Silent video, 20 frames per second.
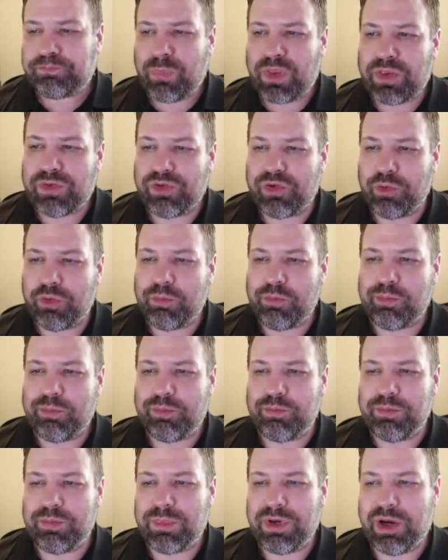So
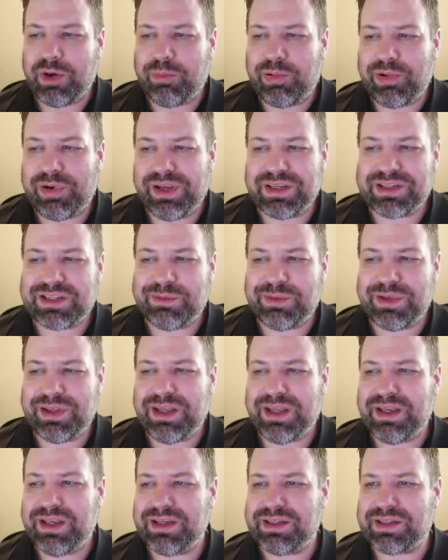putting some of
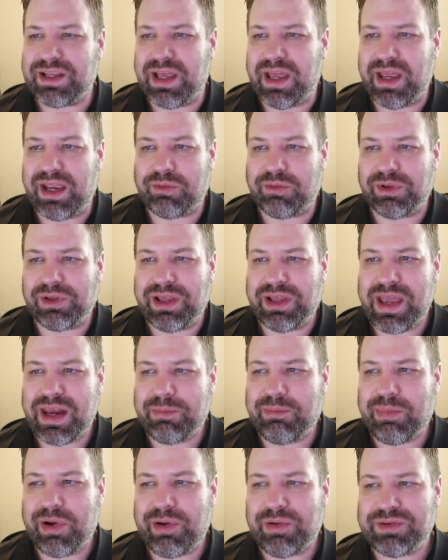these like
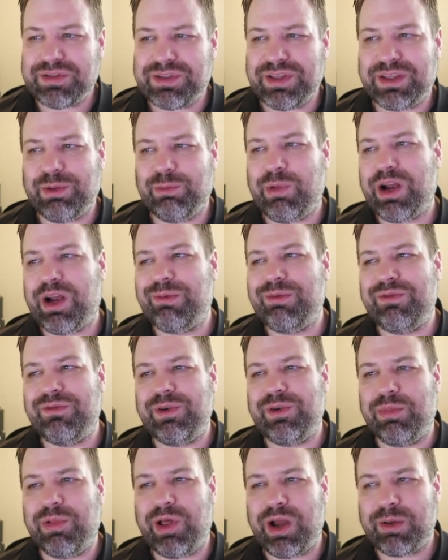related posts at the bottom of
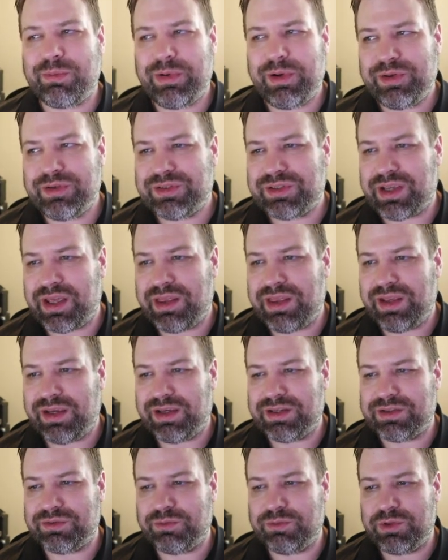your blog post, I think
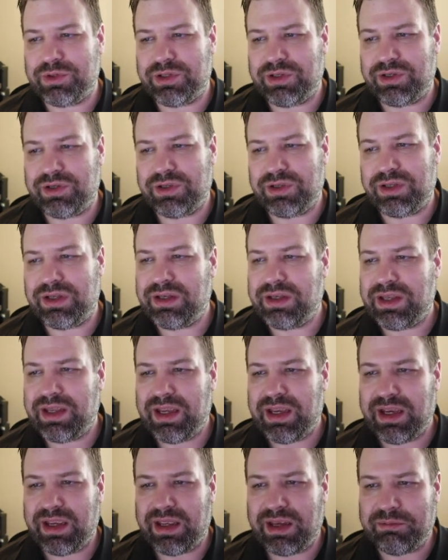is a really good
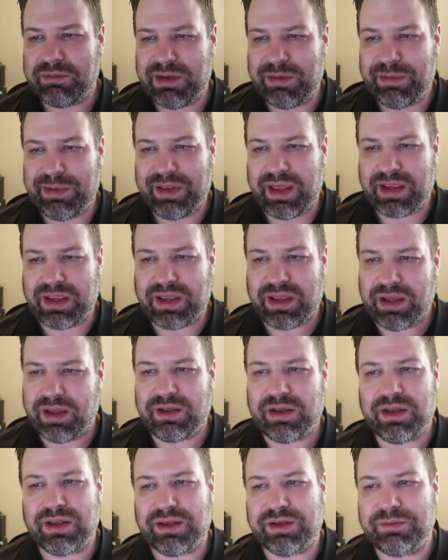thing. And maybe like a
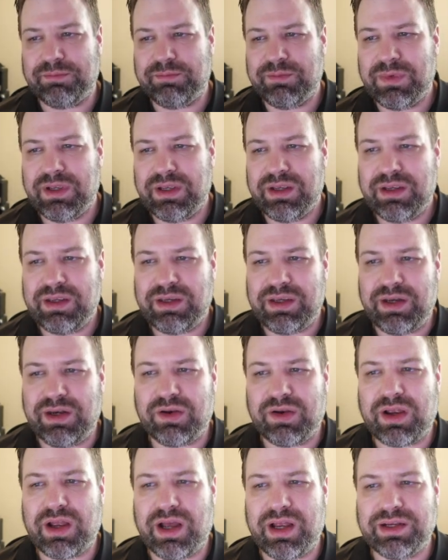
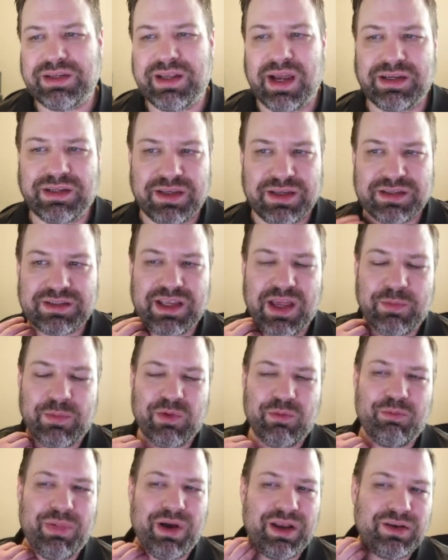contact us type
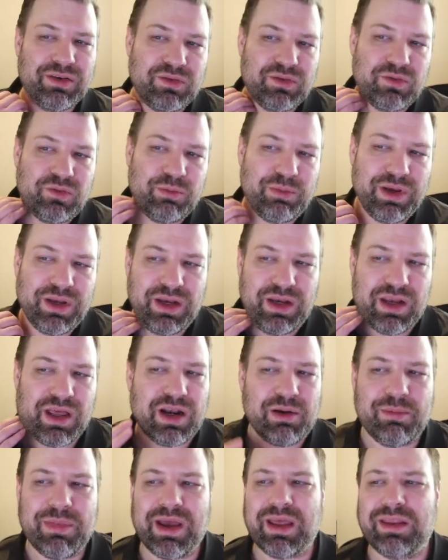of button would be not
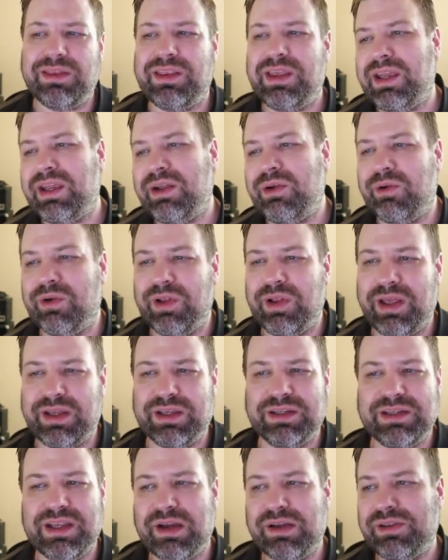a bad thing, or like
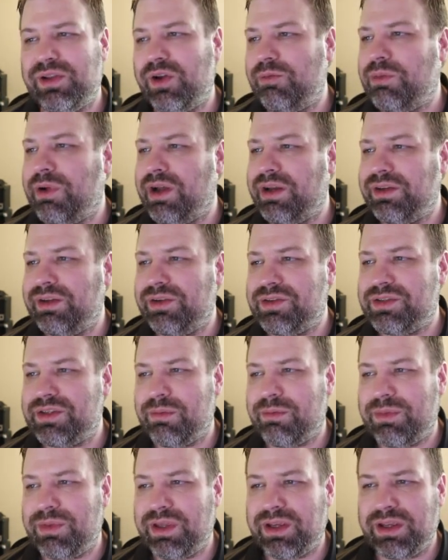a download button or
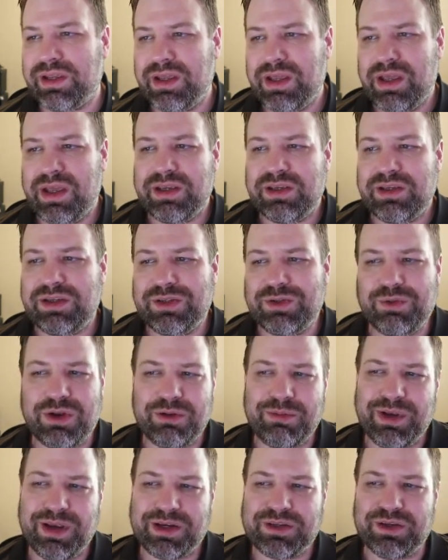something. You just want
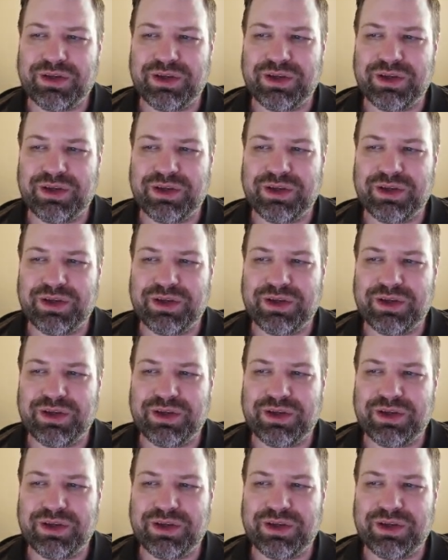to make sure